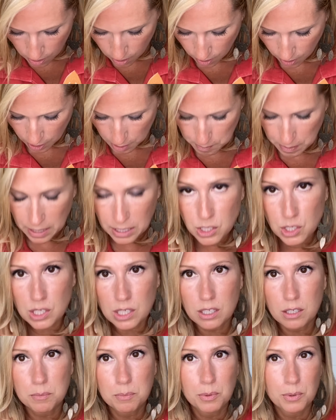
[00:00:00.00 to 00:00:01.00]
I'm actually
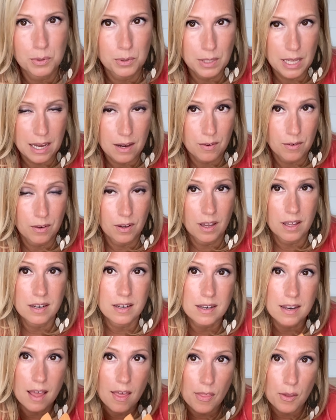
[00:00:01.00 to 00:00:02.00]
gonna pull out
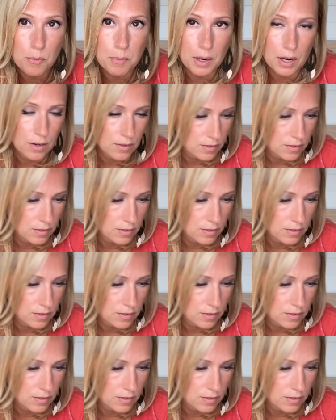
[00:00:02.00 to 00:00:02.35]
another pair of